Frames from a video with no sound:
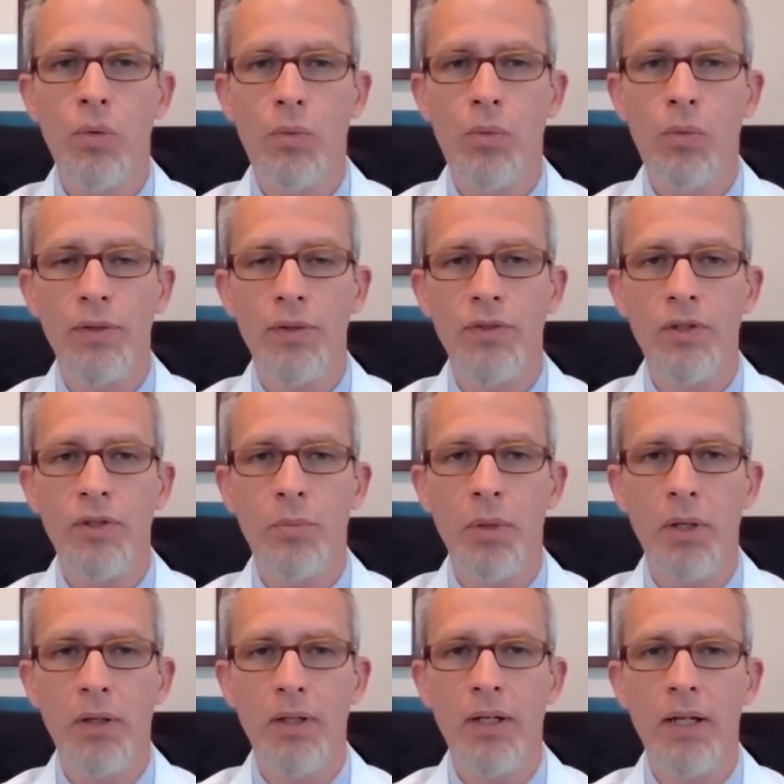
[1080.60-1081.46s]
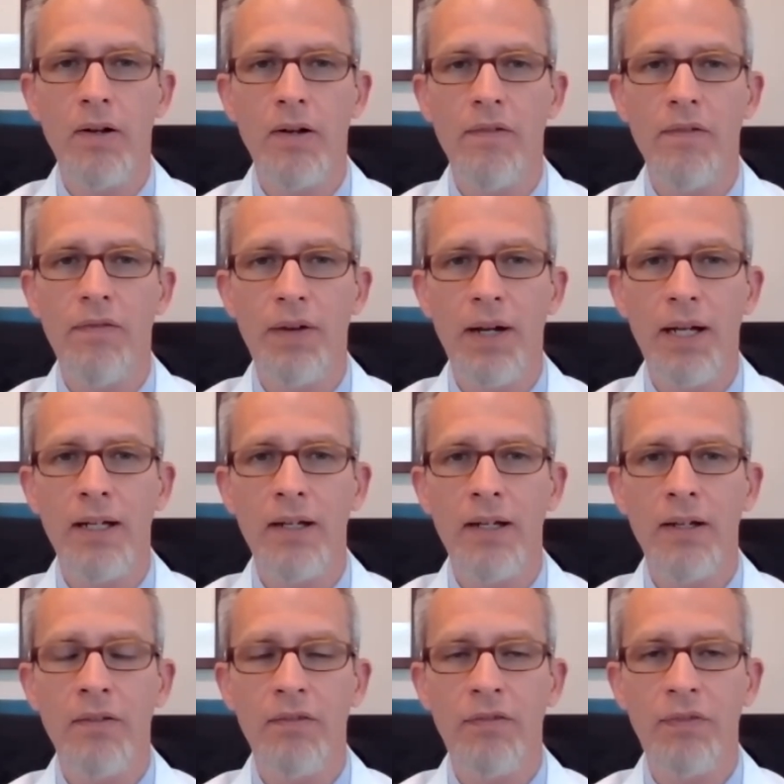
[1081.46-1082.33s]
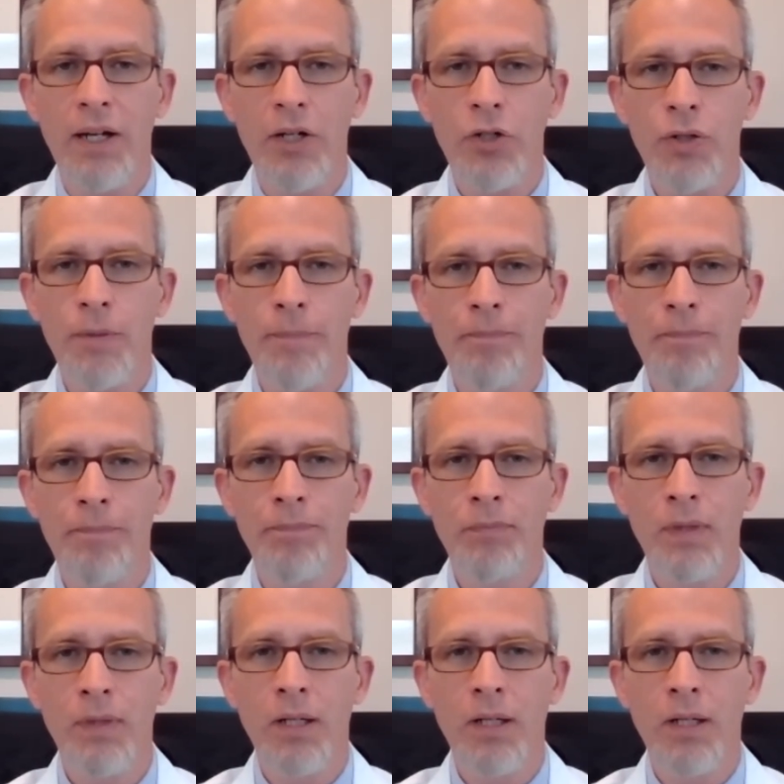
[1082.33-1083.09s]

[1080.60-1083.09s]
one's ability to fight an infection.